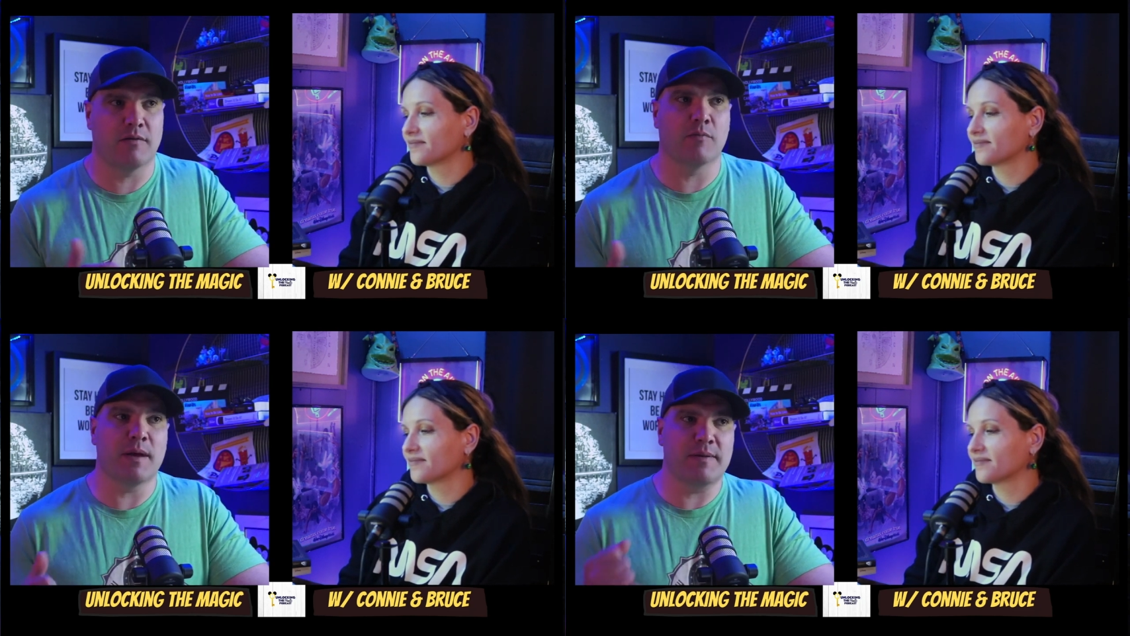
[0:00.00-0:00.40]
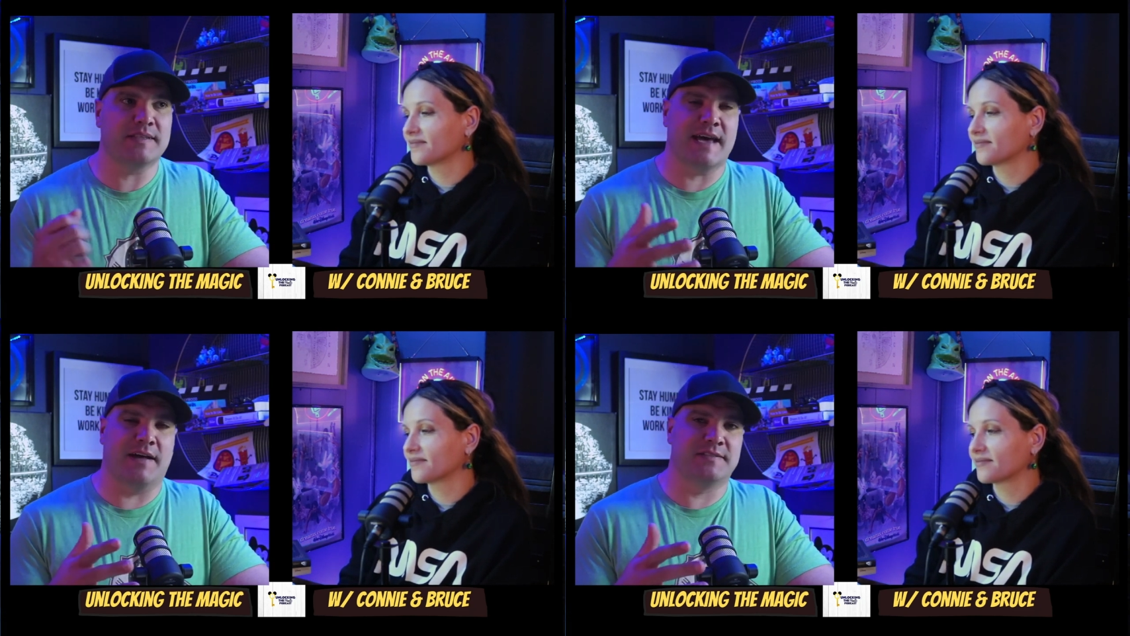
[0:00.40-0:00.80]
Speaker 1: or maybe
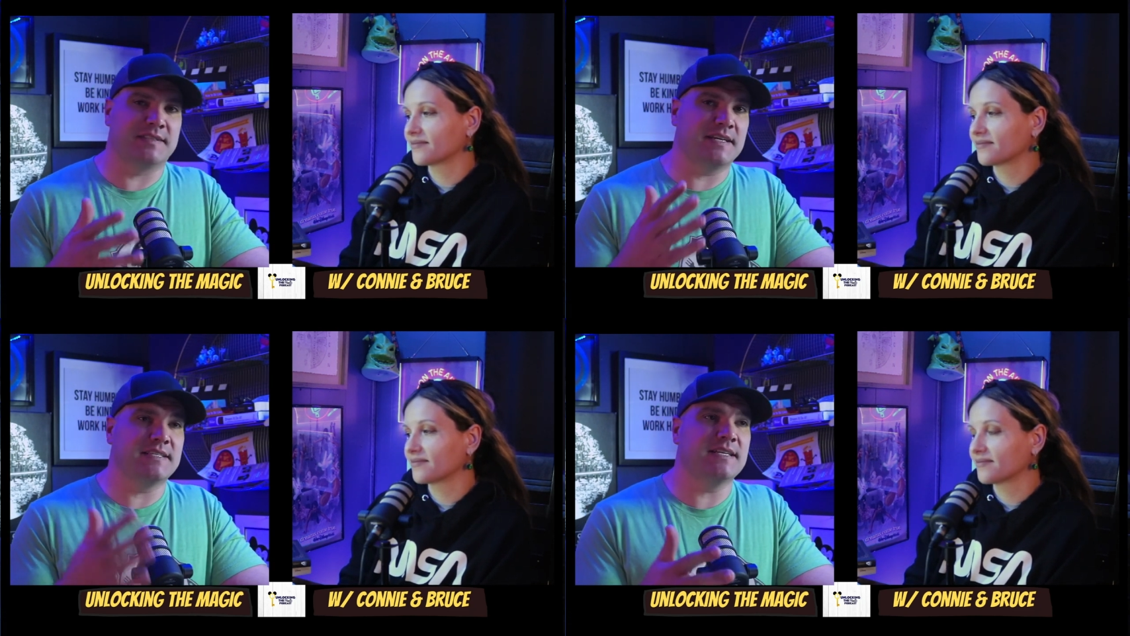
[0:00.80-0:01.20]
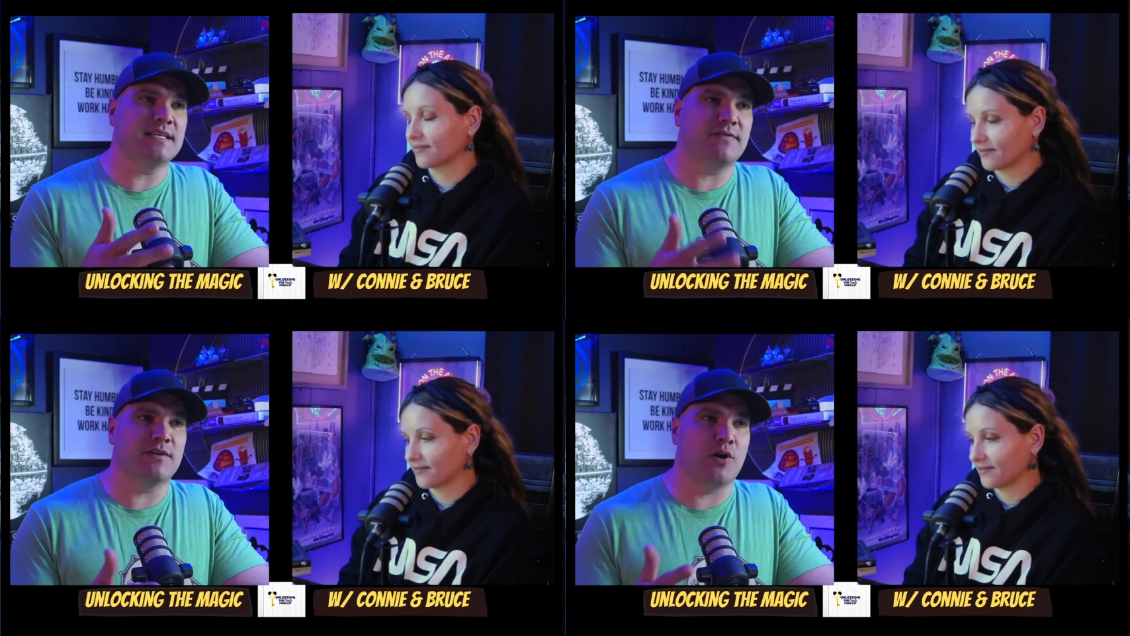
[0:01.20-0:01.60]
talents that they didn't
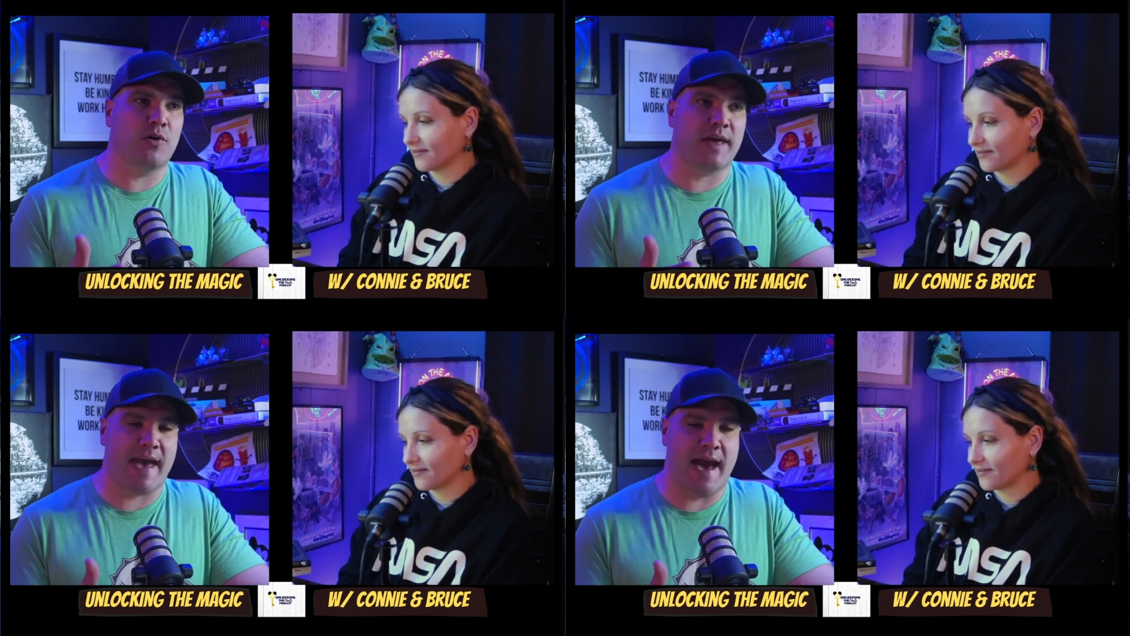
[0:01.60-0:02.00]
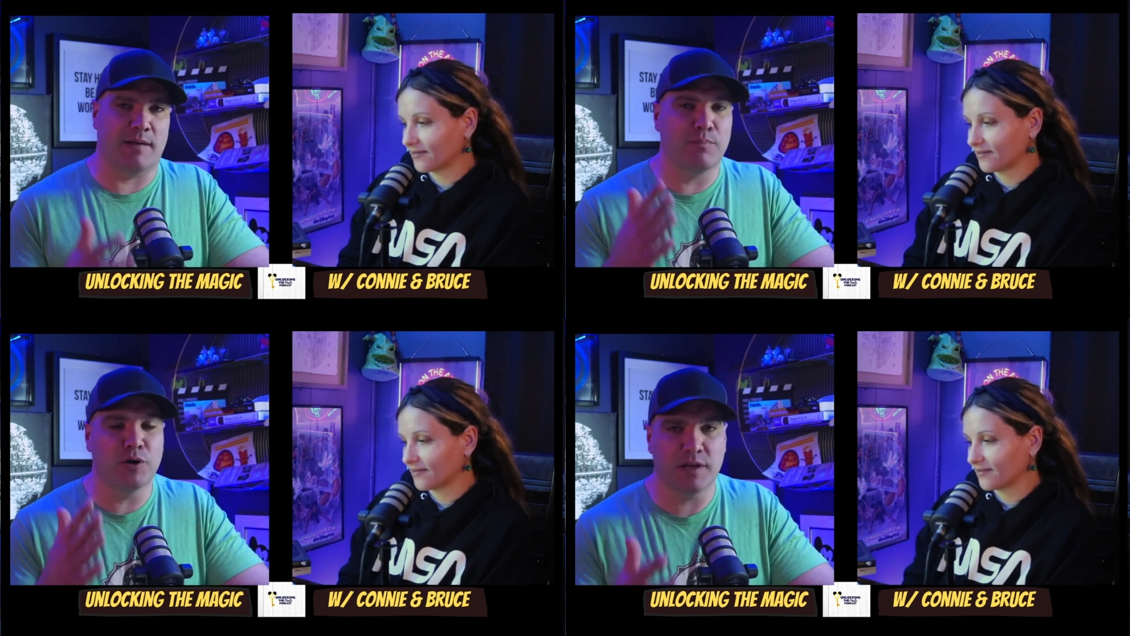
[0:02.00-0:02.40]
even know they had,
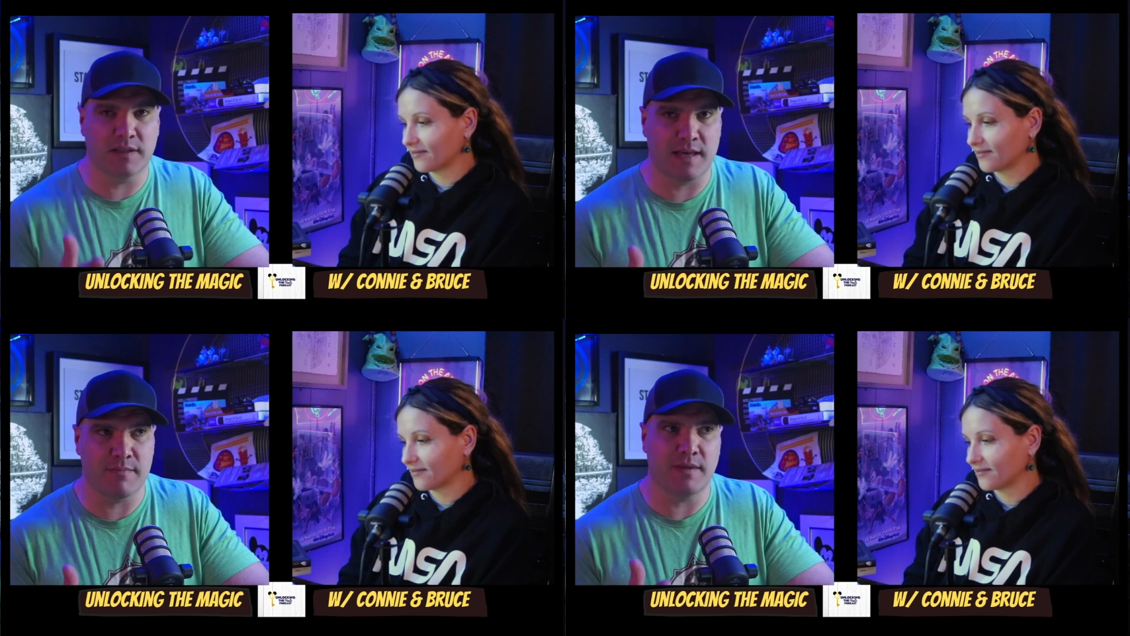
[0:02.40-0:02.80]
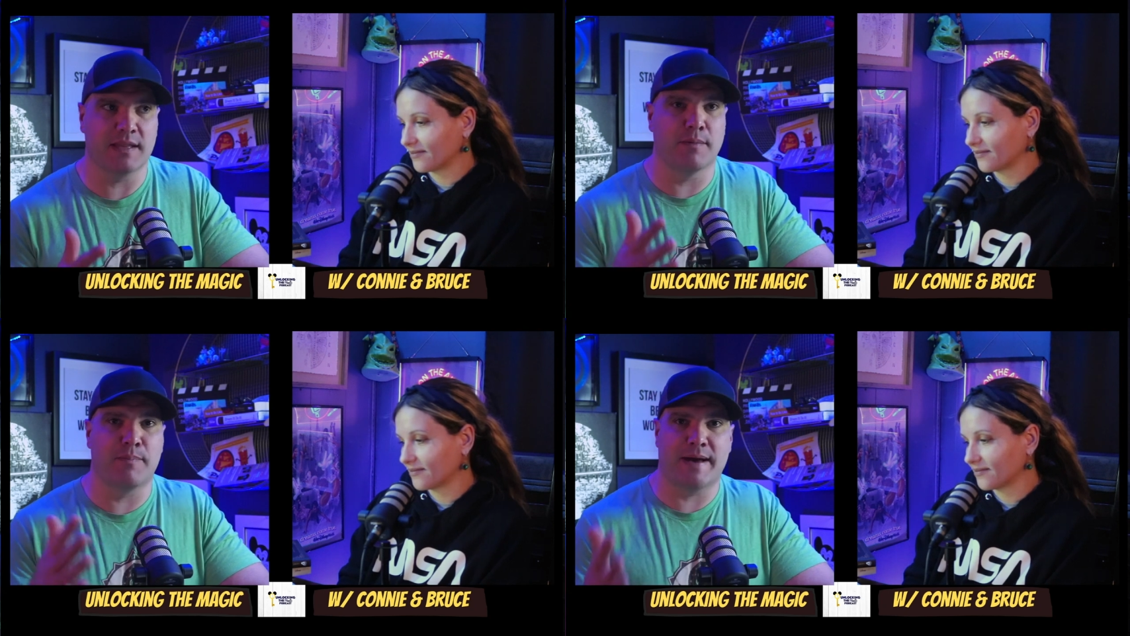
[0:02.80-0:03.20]
and putting them
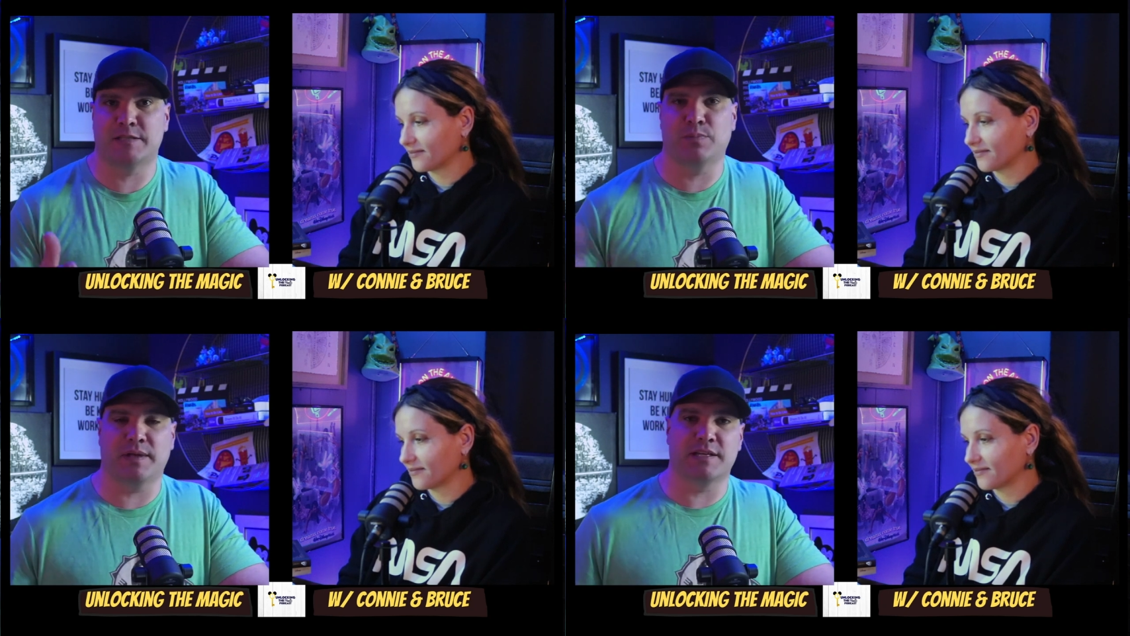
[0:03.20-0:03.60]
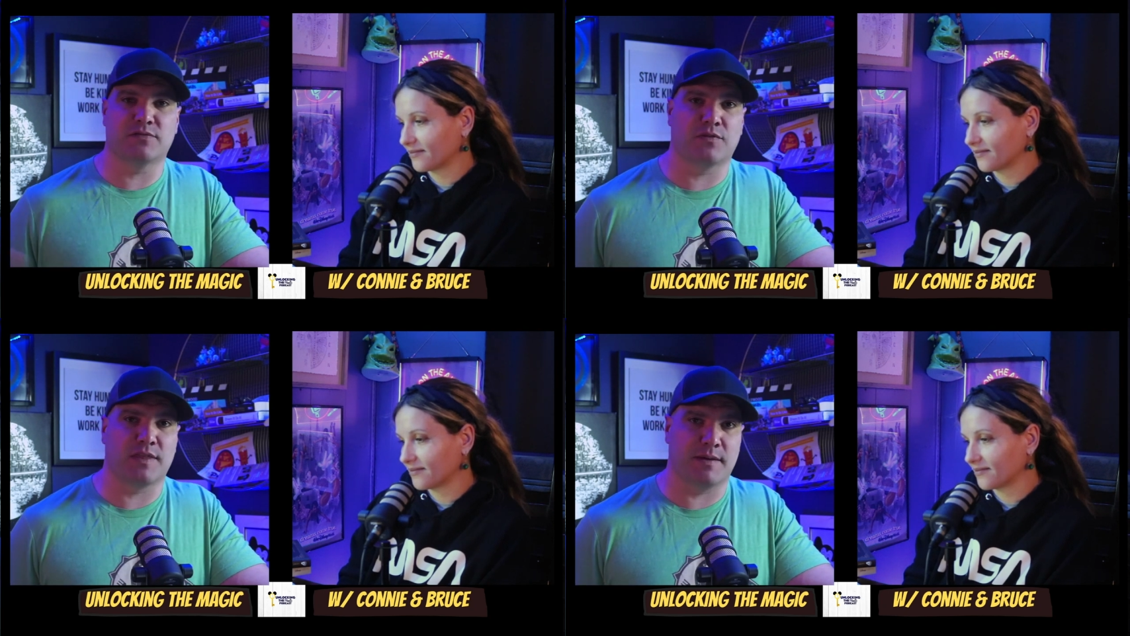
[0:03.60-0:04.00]
in the best place
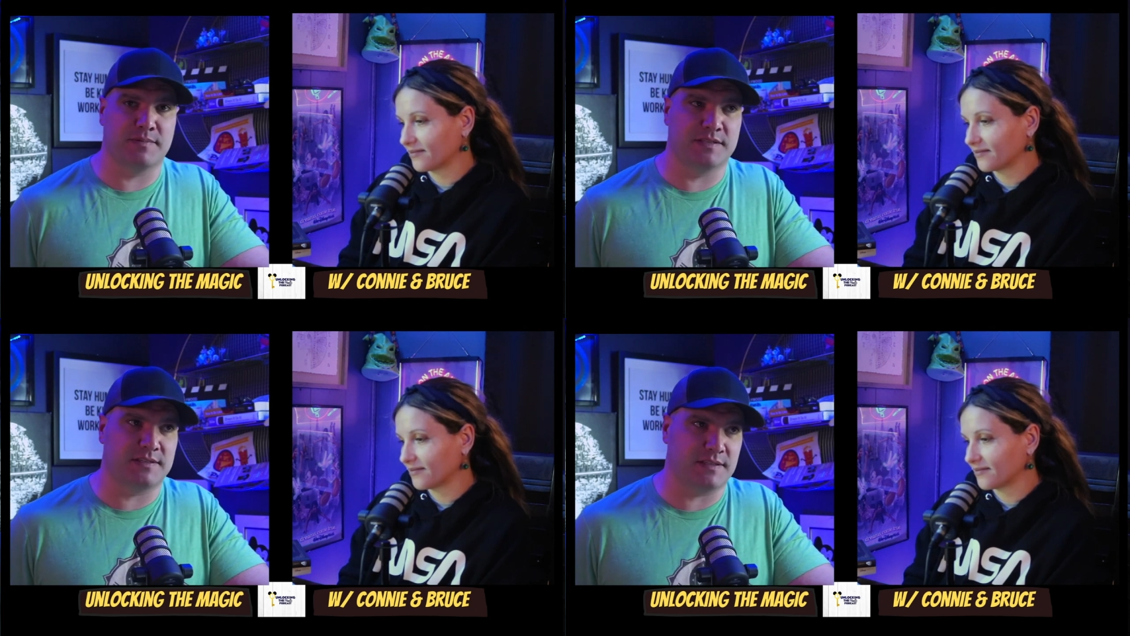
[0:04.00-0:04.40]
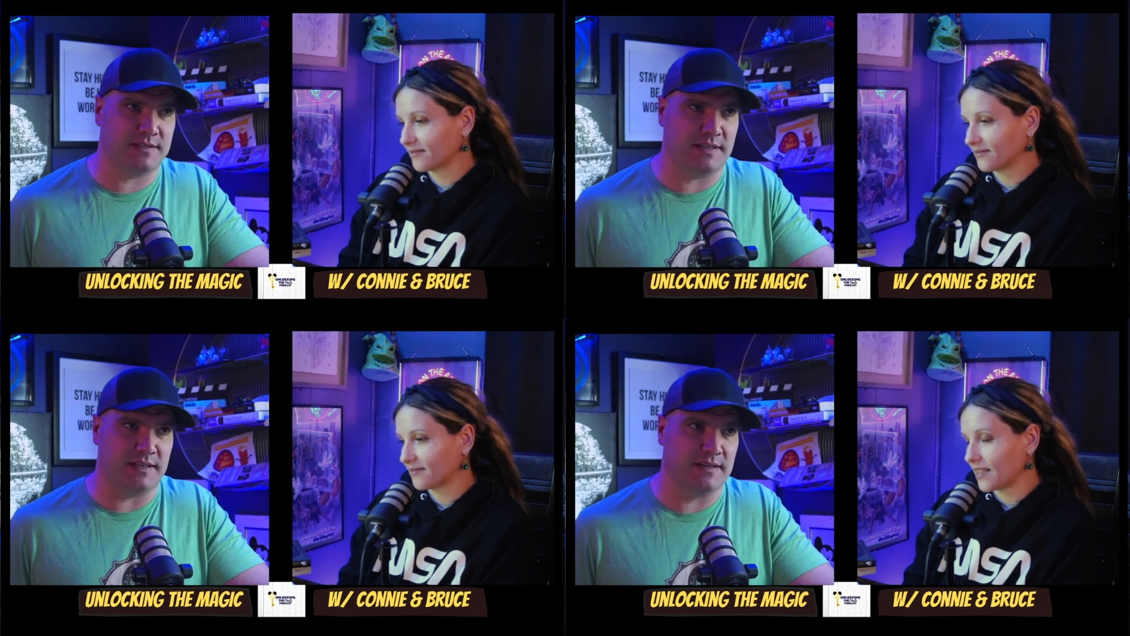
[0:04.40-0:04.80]
for them to
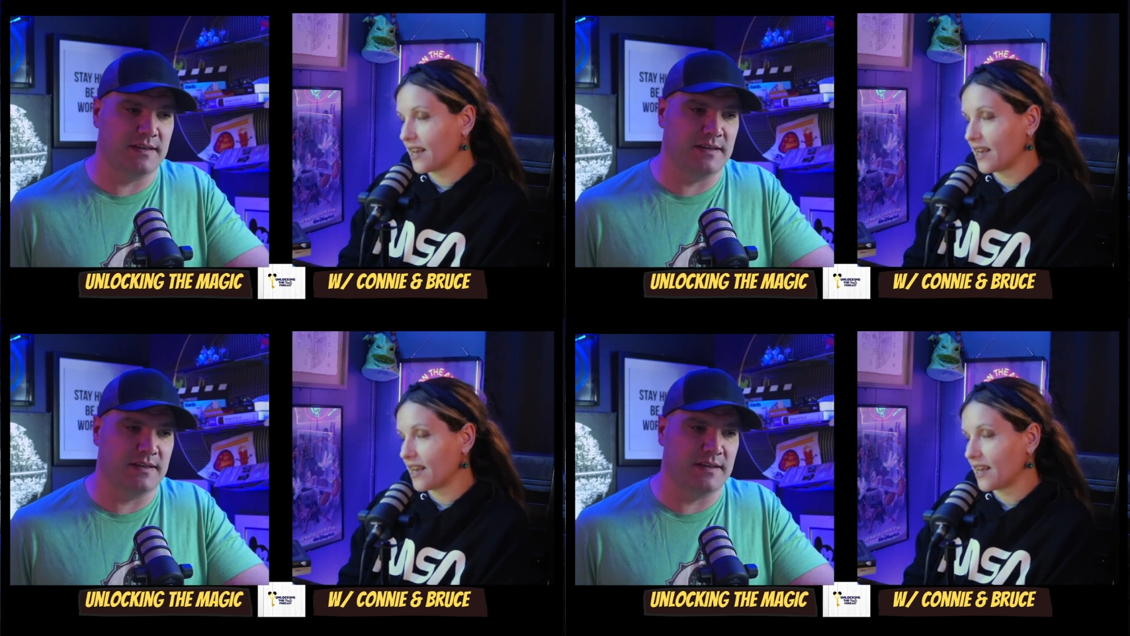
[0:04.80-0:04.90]
succeed.